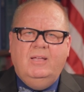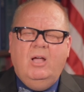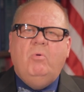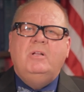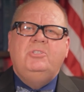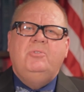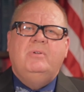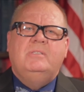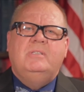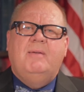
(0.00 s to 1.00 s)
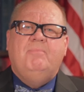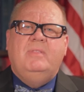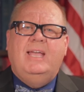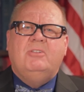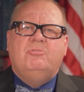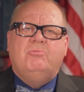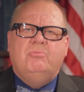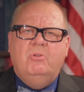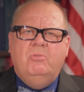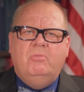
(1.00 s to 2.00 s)
Now, once you accept that
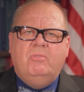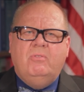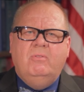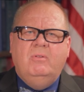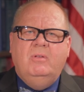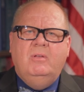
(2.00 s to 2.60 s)
truth,